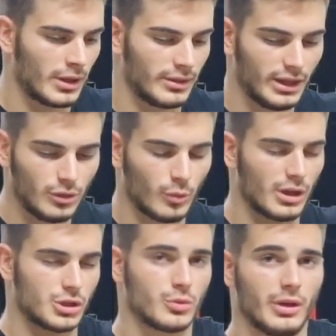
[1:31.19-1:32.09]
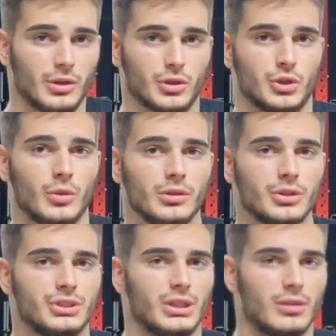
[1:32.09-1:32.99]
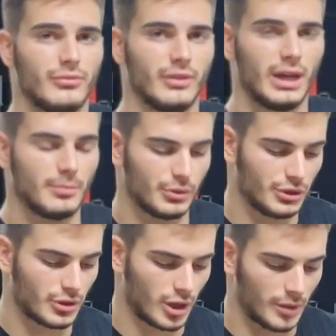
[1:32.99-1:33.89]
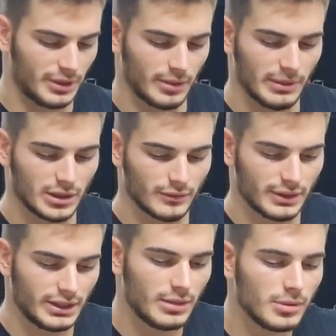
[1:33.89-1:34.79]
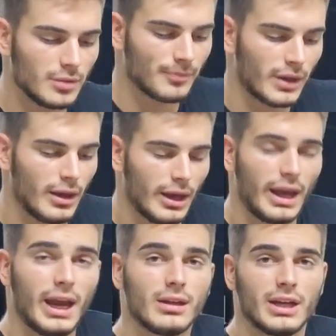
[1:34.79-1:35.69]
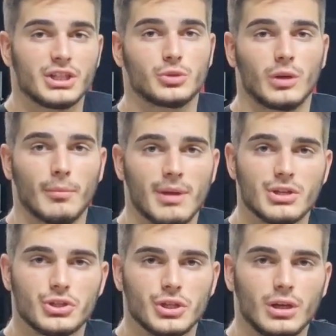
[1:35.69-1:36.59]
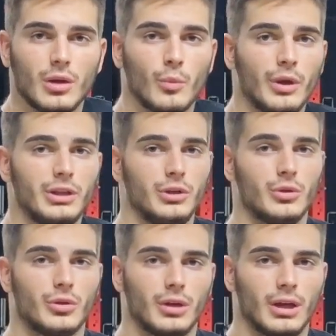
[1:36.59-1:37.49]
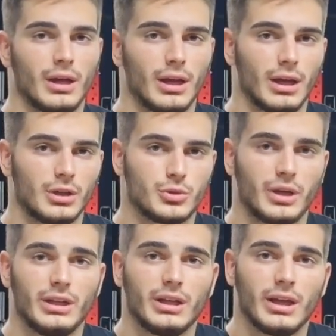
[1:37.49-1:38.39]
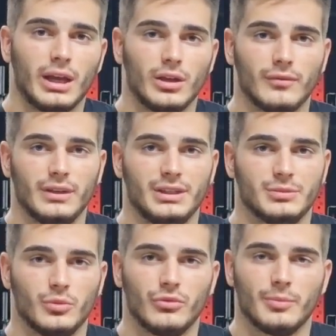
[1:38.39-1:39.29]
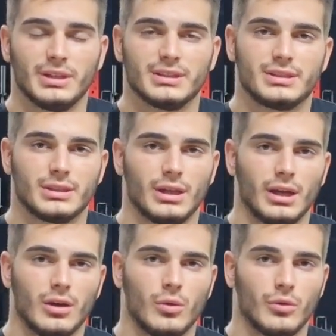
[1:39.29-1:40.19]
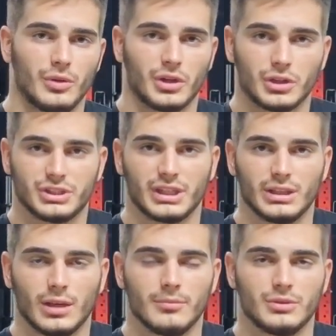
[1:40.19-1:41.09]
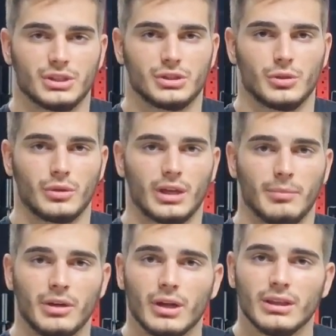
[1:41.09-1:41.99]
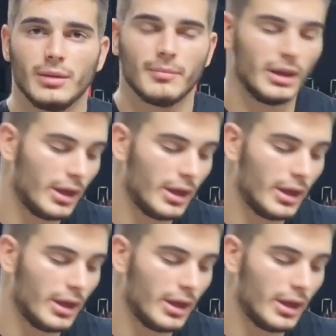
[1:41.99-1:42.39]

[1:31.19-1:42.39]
Then you want to square your shoulders off and put your arm in the middle of the table. And I just want to mention, when you're training any of these movements or rehearsing them just so you get better at them,